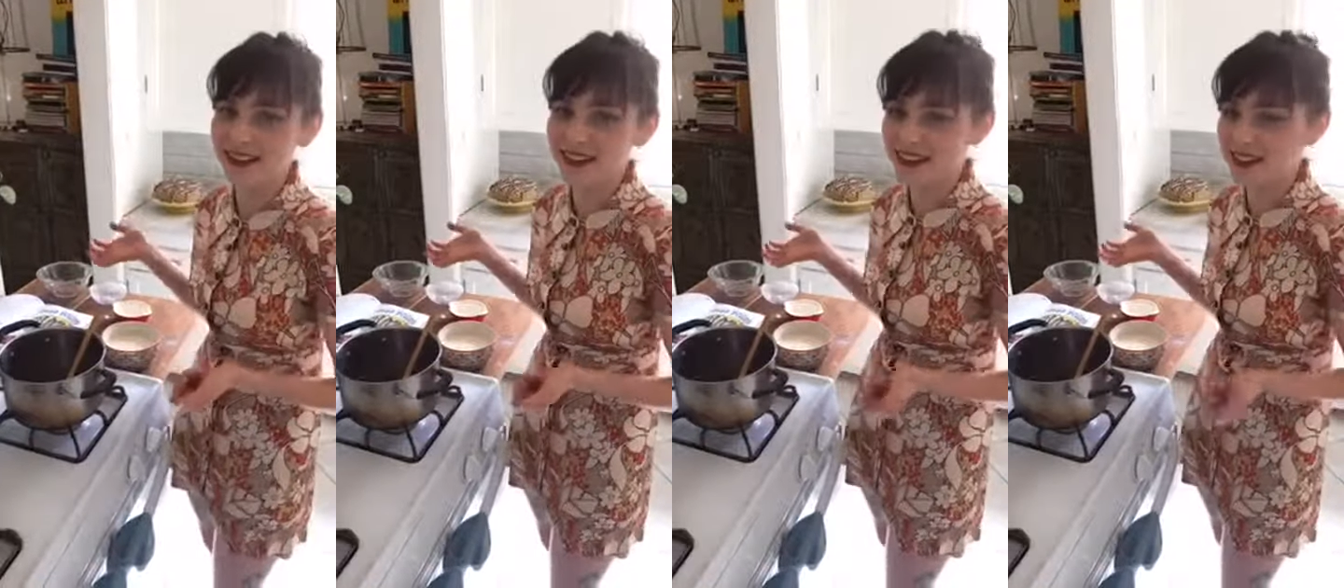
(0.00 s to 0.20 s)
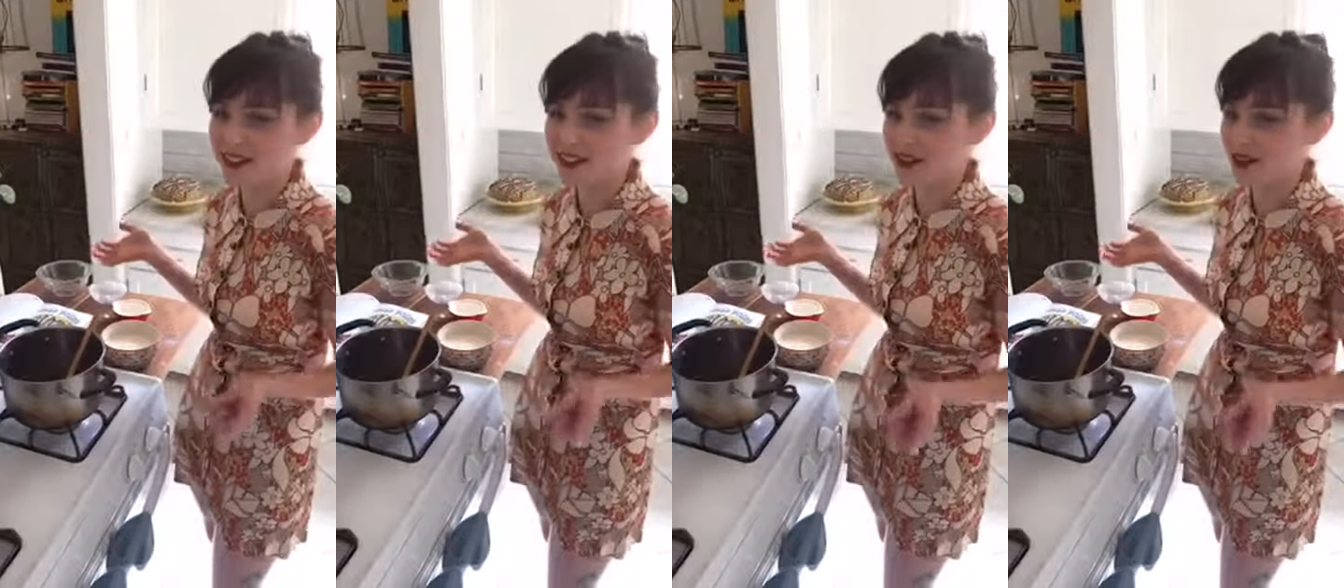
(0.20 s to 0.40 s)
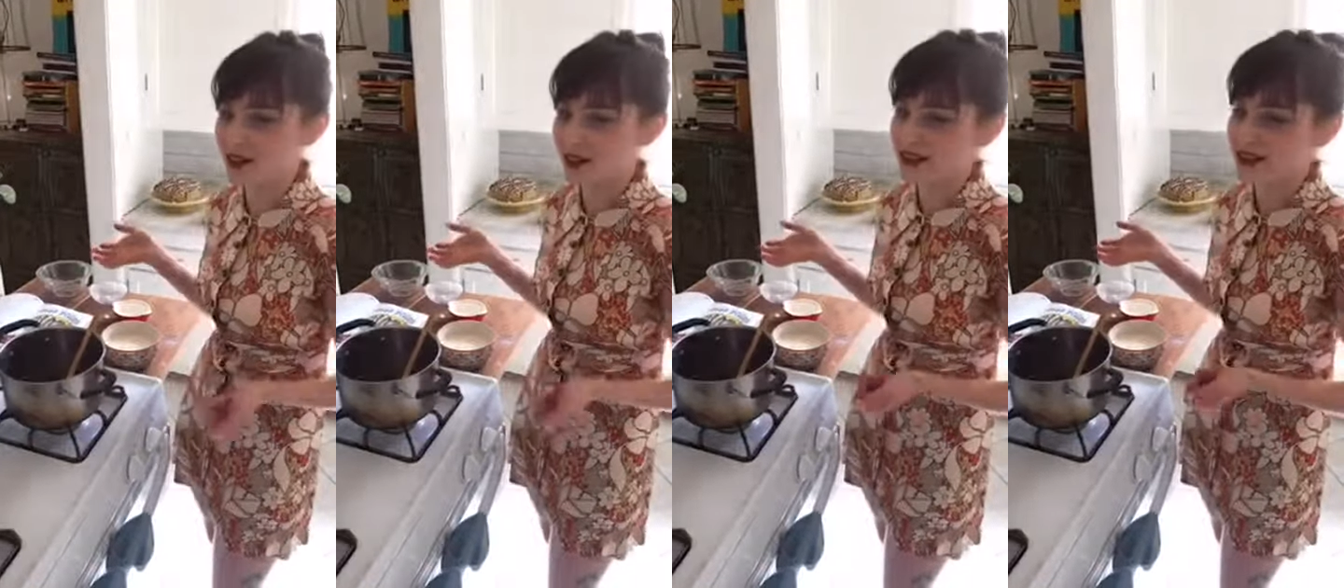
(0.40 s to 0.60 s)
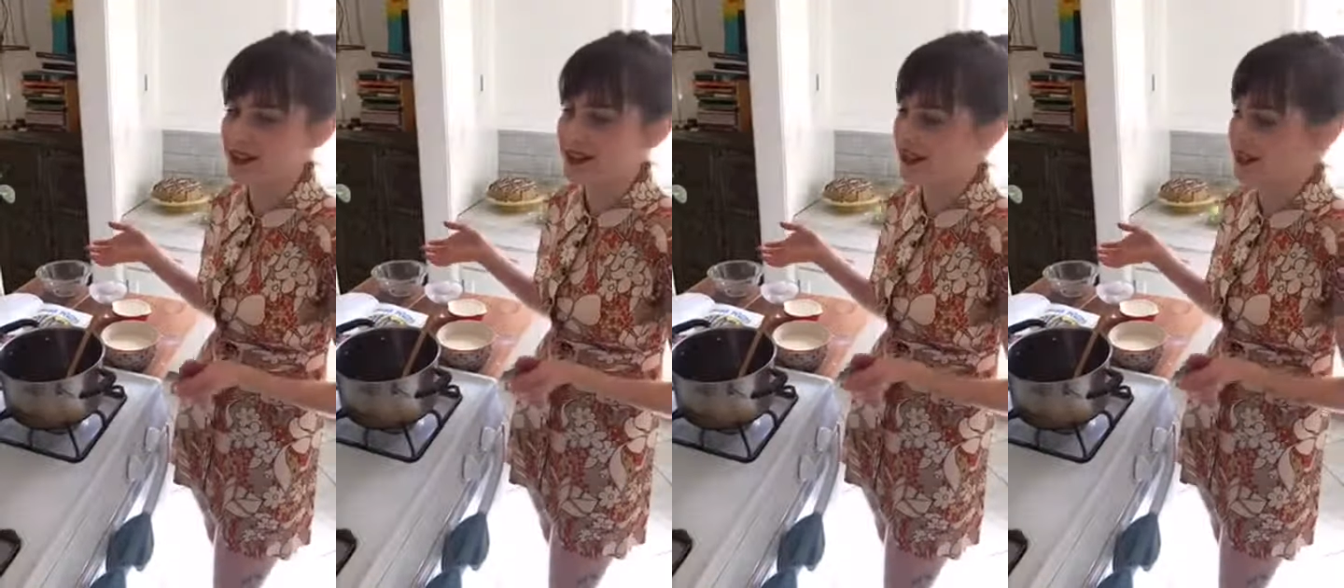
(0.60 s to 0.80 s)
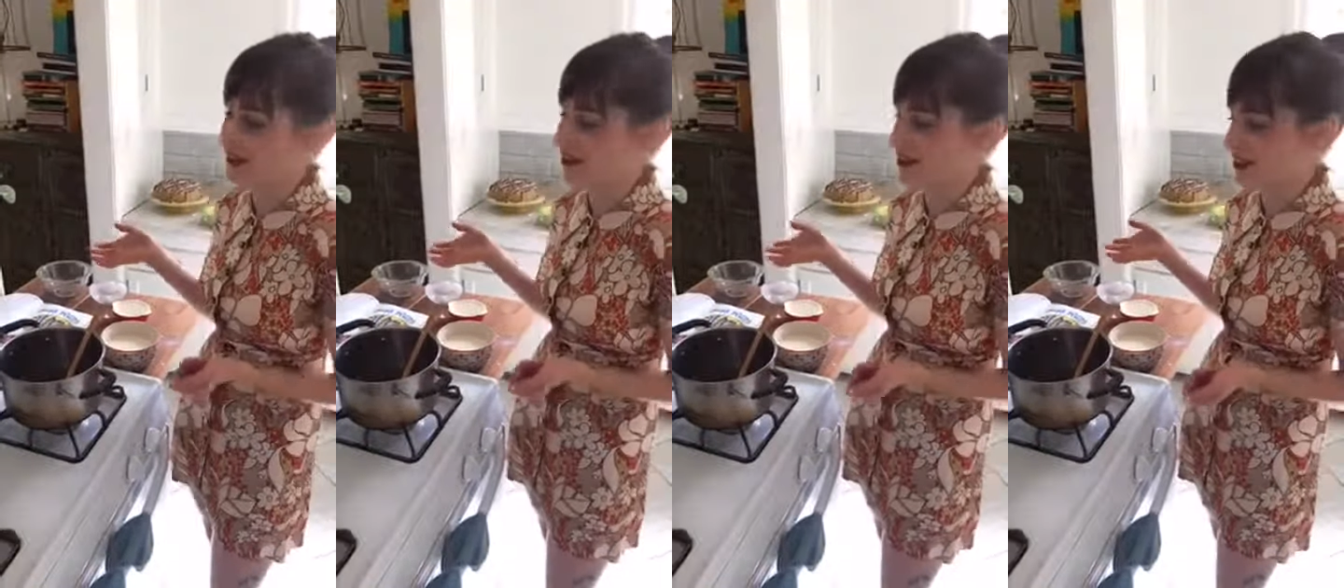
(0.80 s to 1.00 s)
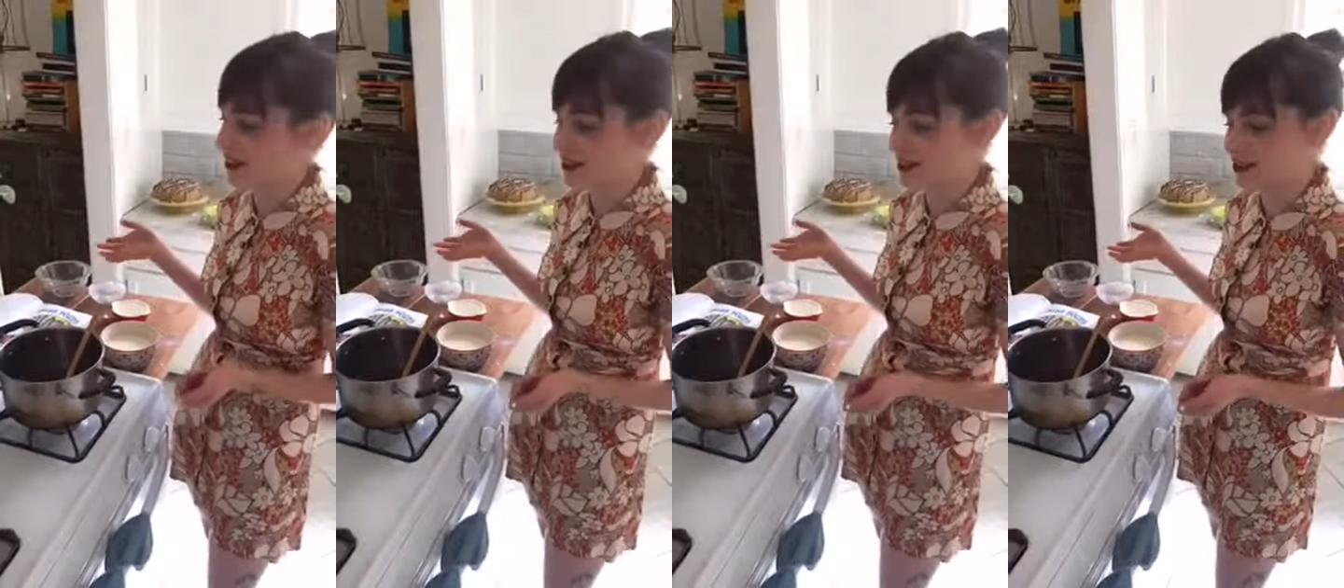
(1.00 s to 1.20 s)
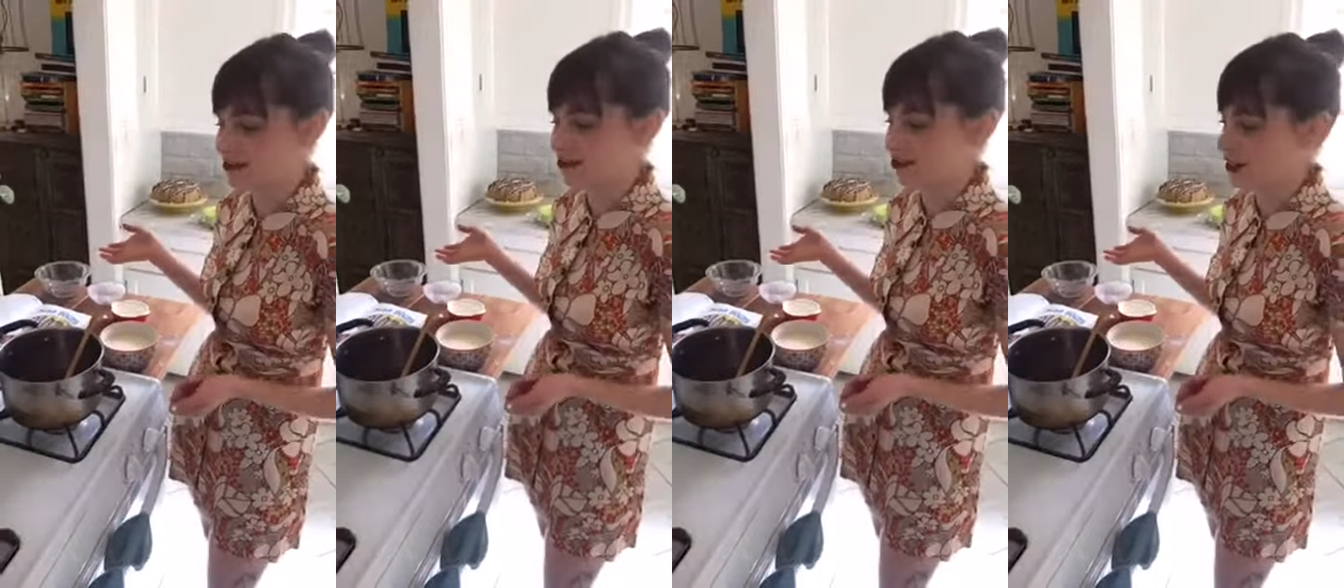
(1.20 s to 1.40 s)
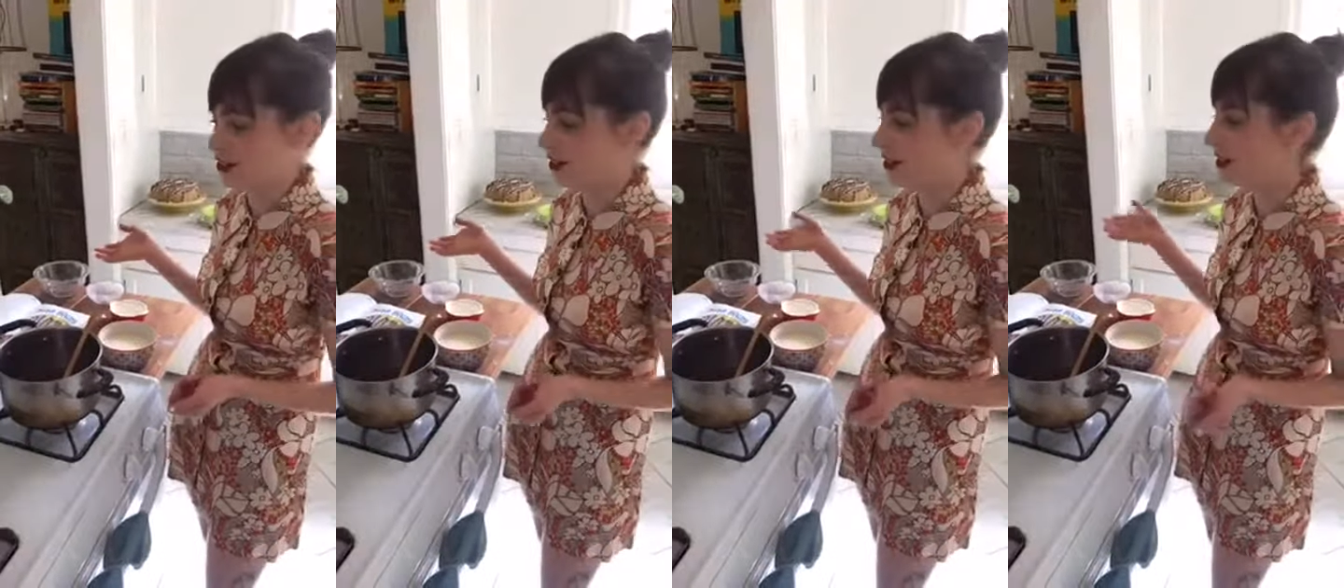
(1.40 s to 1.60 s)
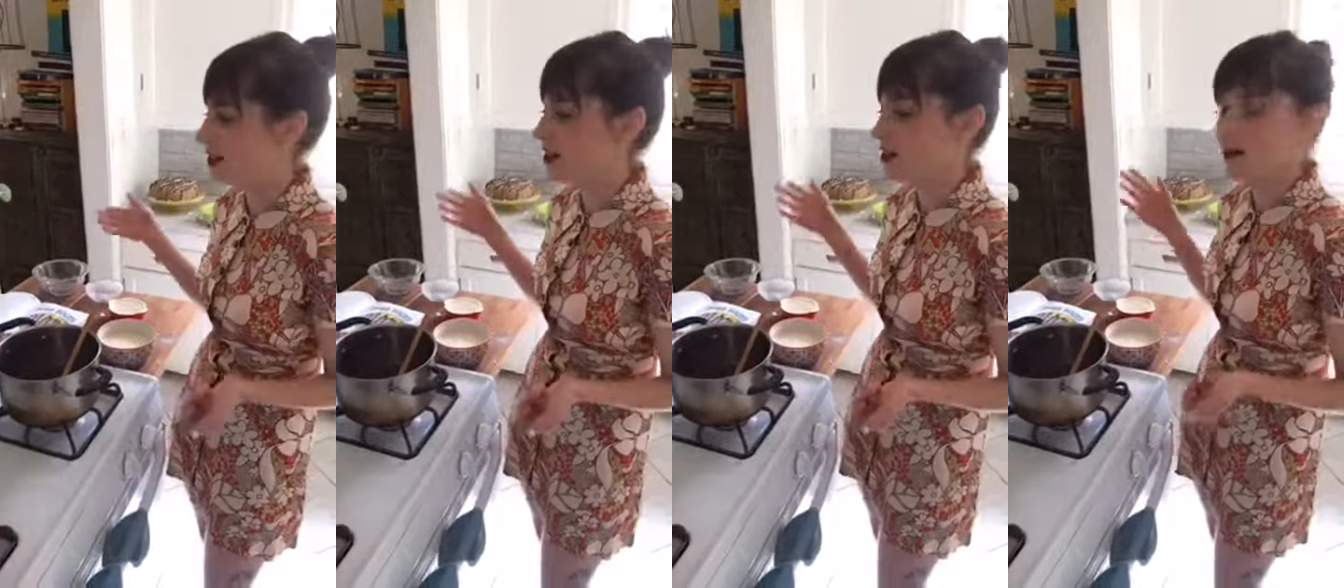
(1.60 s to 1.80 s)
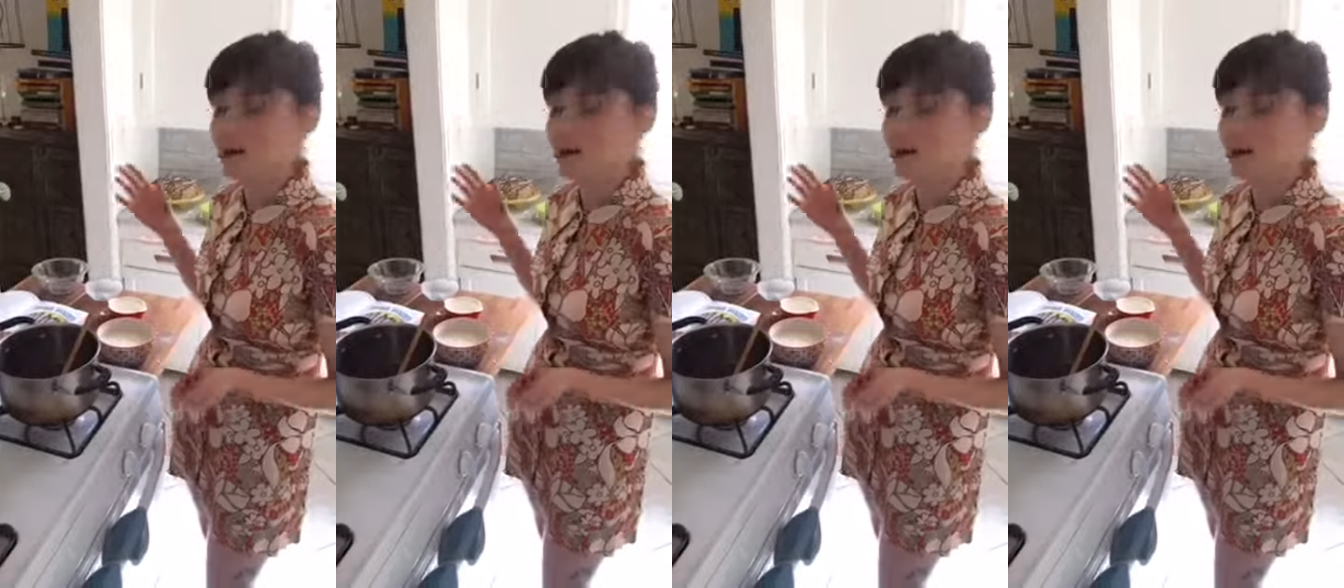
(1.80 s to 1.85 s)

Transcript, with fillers: And then I started selling at different